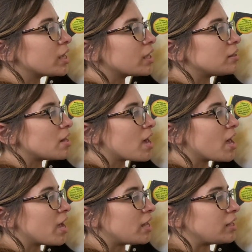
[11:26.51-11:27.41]
and the
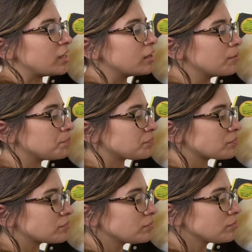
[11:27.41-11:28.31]
heading
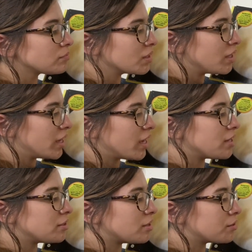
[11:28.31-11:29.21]

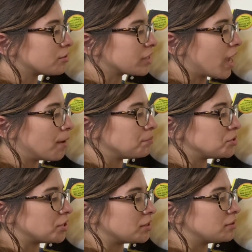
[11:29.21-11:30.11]
and another
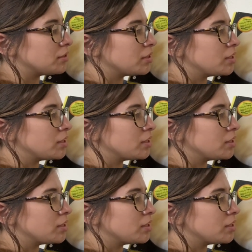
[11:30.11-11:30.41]
caption.